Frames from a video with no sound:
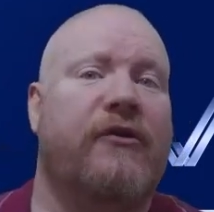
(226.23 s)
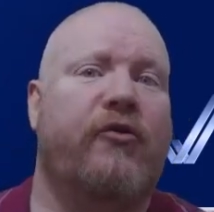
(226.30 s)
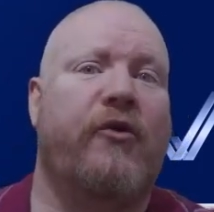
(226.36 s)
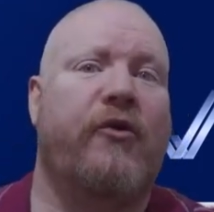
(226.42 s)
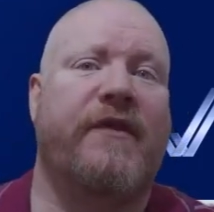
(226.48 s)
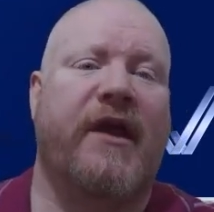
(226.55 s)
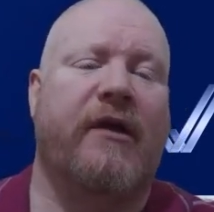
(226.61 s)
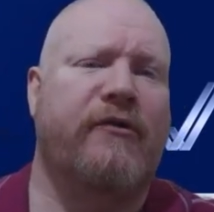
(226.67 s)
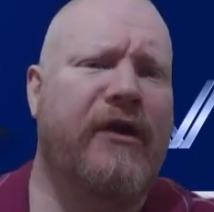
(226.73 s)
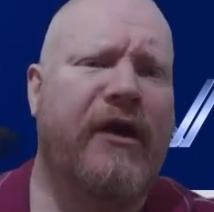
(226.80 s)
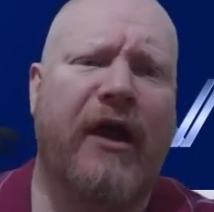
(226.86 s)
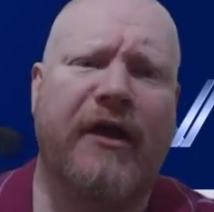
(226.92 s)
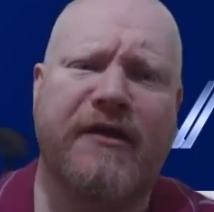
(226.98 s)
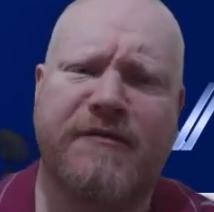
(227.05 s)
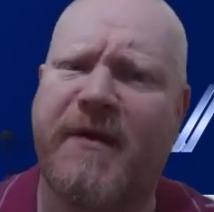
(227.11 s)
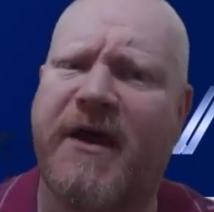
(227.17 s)
quit that out.
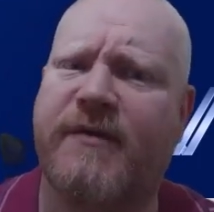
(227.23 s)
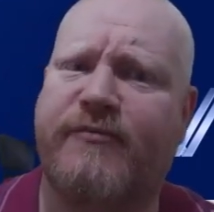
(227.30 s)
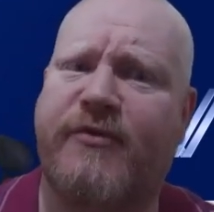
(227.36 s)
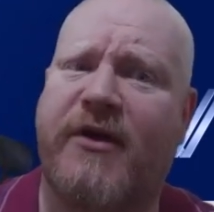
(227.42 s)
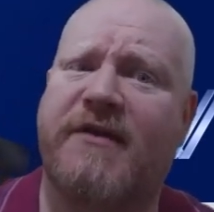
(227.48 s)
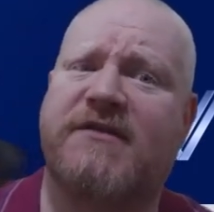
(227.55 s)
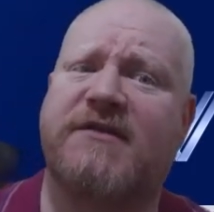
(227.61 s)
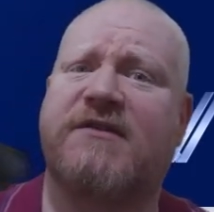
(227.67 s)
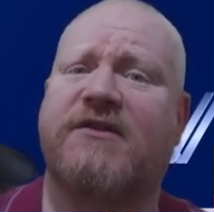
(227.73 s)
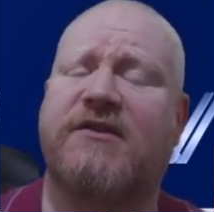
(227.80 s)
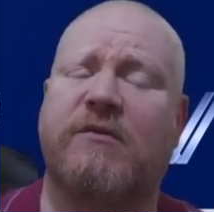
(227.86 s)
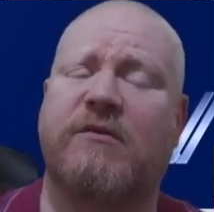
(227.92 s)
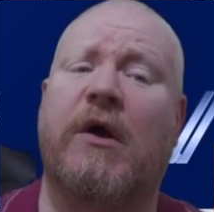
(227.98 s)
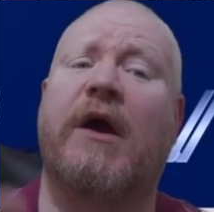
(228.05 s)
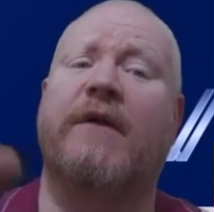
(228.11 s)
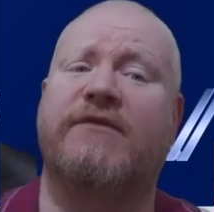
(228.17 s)
It's bad practice to do
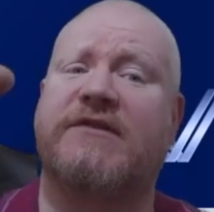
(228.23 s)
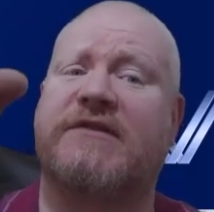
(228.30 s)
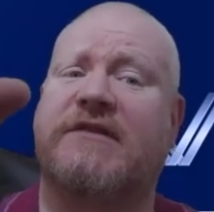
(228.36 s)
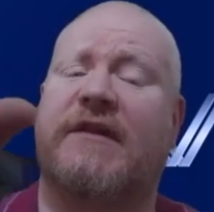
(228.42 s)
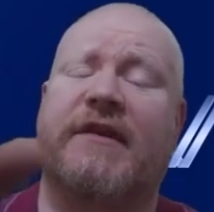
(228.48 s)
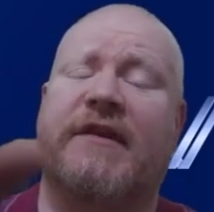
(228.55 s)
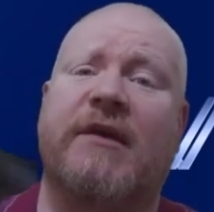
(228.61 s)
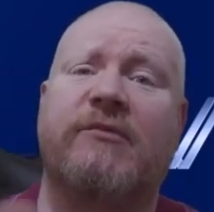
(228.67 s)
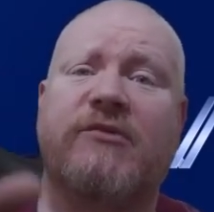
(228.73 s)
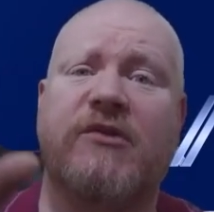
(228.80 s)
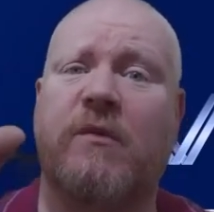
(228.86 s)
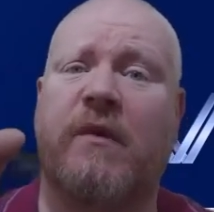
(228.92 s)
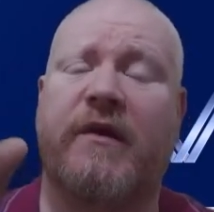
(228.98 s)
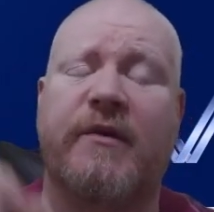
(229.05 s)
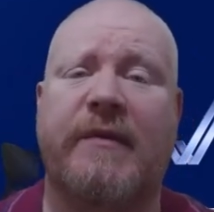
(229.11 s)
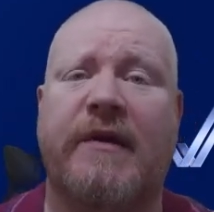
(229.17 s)
what I've just done there, but don't
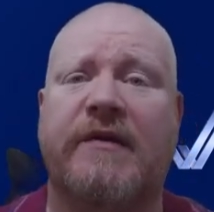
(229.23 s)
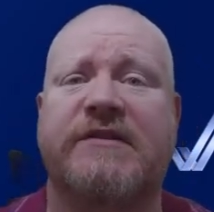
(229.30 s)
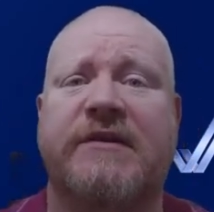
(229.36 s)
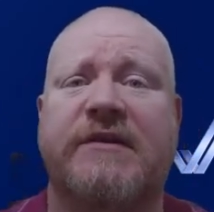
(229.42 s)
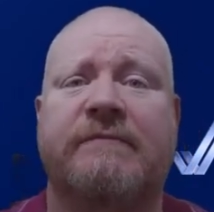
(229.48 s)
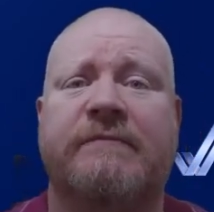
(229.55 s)
worry about it.